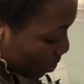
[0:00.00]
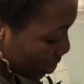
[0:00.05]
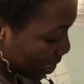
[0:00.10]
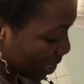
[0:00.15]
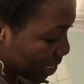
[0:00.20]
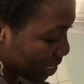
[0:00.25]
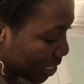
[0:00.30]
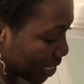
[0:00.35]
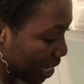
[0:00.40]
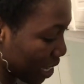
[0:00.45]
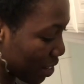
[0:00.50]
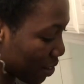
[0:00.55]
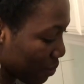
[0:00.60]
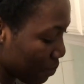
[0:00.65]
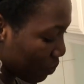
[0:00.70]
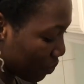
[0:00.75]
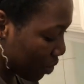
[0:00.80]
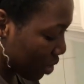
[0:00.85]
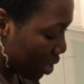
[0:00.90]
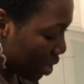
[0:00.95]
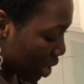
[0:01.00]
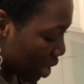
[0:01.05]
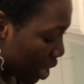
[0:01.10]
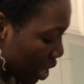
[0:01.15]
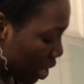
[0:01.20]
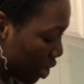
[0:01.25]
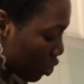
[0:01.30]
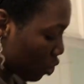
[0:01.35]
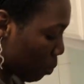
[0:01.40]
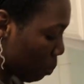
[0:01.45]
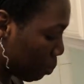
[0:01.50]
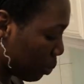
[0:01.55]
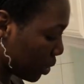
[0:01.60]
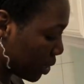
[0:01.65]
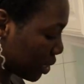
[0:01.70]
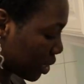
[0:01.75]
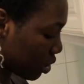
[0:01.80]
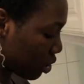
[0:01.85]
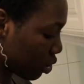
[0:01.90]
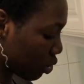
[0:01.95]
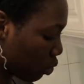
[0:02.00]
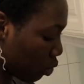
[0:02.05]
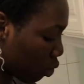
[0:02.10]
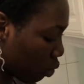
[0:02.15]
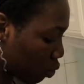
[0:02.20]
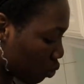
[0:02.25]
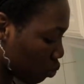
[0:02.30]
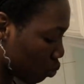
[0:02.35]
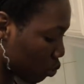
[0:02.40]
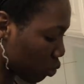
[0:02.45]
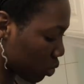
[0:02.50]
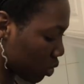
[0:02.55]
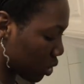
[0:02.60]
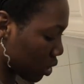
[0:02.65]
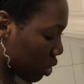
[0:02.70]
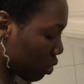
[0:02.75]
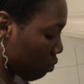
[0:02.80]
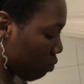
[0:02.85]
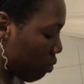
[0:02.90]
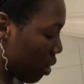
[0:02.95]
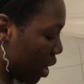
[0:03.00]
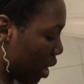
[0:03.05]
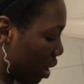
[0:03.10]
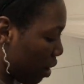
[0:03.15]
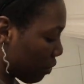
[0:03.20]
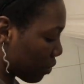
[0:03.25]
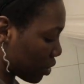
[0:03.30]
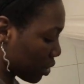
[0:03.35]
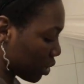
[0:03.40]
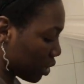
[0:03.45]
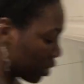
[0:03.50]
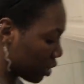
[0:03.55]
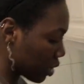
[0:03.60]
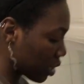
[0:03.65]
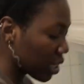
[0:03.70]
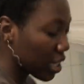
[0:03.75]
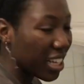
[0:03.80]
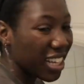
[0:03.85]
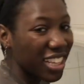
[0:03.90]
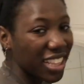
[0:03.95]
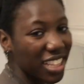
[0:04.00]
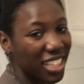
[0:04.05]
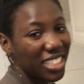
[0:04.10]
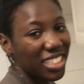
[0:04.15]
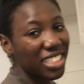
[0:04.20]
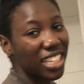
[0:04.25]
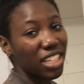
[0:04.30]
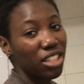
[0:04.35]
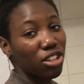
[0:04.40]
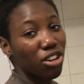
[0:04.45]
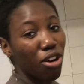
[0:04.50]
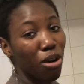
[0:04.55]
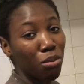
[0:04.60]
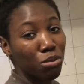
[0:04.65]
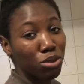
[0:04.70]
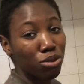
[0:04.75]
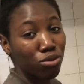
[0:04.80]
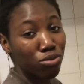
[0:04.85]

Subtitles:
with the skin and you put in the cold water right after, the skin comes